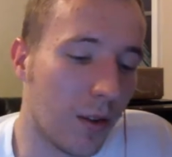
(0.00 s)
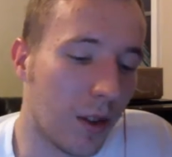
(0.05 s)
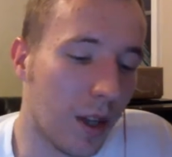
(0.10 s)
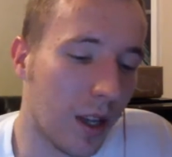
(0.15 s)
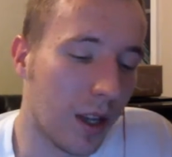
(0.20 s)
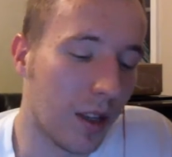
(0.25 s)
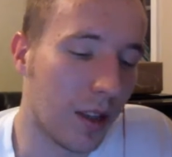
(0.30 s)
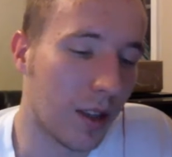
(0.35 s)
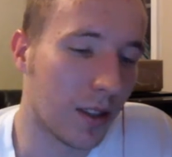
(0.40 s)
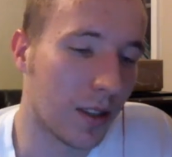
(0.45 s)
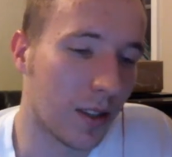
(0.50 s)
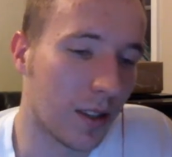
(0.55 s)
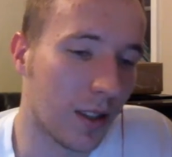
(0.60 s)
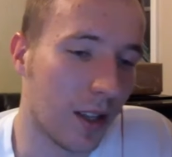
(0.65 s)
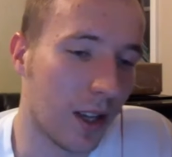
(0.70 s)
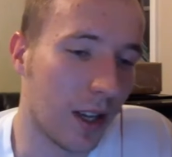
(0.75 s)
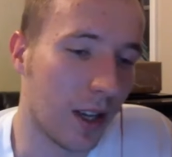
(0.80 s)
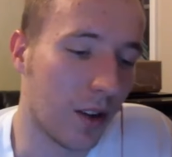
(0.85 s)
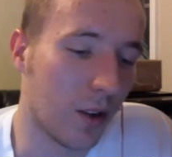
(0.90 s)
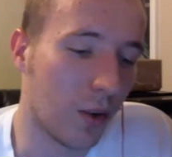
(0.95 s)
Do you think
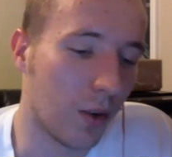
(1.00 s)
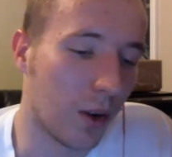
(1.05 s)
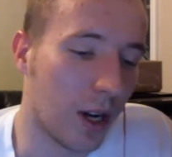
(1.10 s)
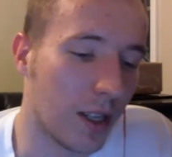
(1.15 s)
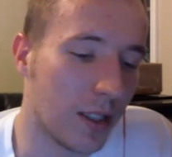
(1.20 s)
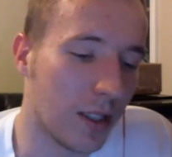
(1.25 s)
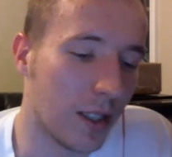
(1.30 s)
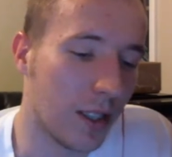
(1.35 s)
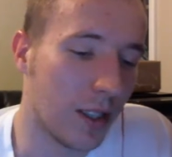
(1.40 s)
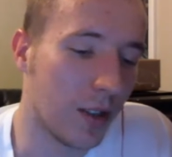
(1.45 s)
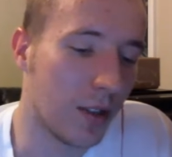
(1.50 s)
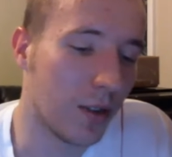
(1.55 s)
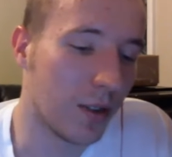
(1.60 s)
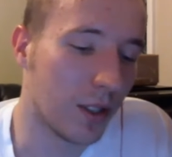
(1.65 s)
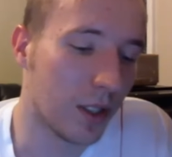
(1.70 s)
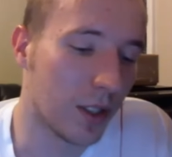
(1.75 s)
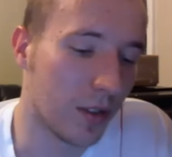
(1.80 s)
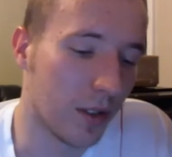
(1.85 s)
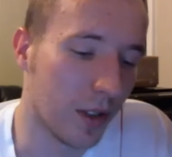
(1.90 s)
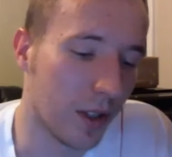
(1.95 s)
this like crazy
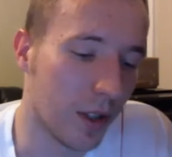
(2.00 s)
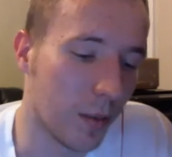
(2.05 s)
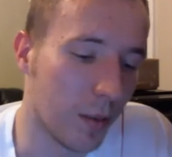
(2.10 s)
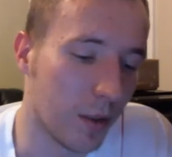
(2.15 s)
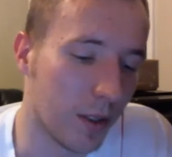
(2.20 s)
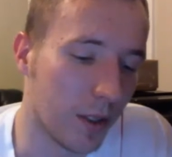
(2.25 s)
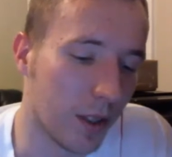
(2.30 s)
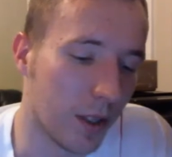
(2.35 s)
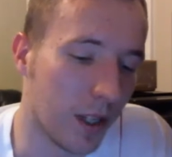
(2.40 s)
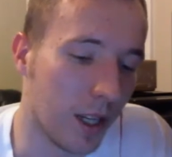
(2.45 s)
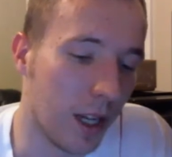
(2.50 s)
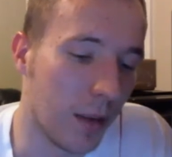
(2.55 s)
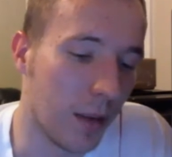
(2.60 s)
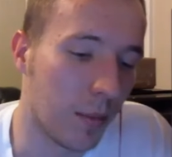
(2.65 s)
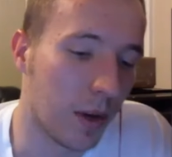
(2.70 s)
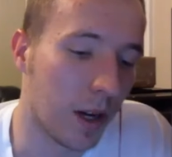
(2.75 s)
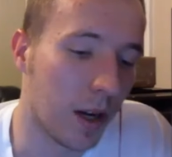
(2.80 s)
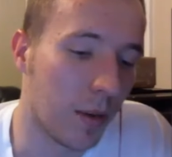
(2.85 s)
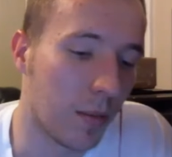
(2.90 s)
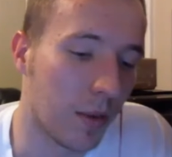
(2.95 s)
usage for him is going to
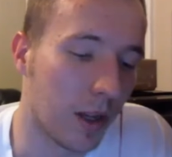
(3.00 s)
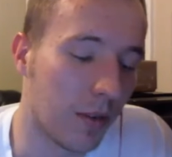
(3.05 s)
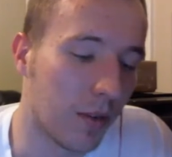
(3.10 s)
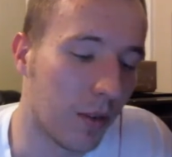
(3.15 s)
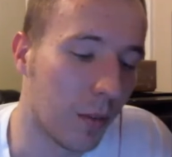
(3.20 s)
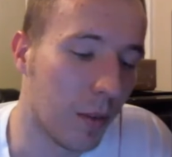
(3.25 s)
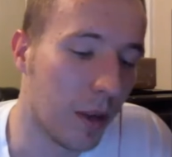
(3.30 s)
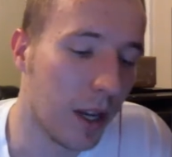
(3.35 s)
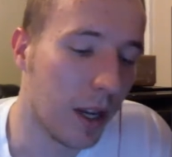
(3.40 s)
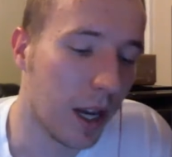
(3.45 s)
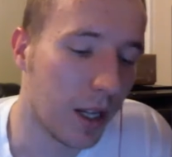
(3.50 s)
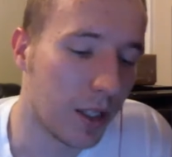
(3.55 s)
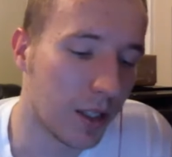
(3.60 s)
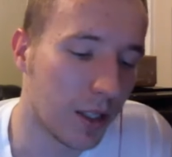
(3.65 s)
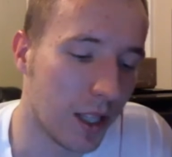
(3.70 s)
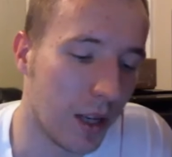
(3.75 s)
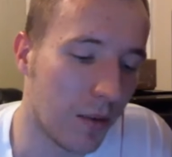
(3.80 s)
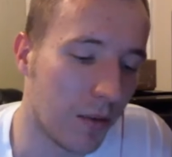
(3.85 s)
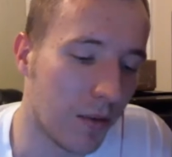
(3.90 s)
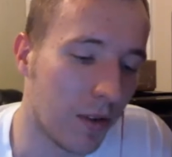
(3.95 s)
keep up? Like for me, I
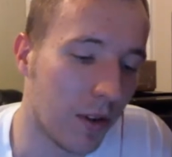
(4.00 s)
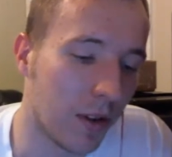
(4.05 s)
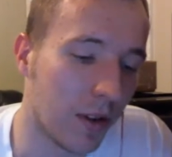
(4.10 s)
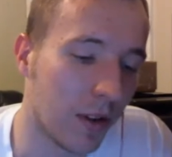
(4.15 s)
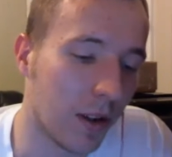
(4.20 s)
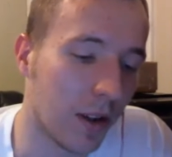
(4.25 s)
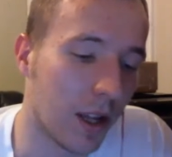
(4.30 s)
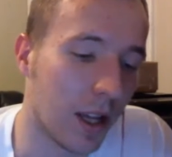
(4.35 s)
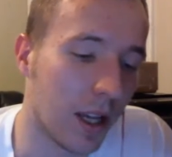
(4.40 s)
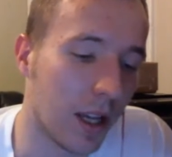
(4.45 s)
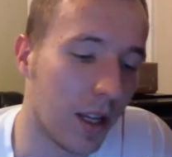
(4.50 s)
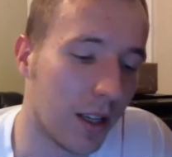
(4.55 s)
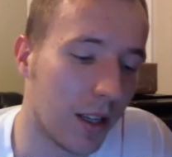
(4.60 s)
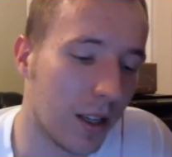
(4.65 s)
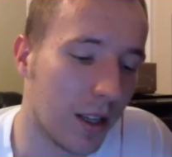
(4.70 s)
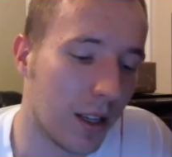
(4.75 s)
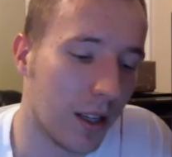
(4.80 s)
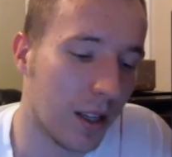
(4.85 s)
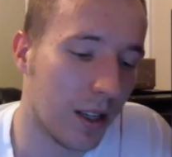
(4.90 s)
just keep feeling like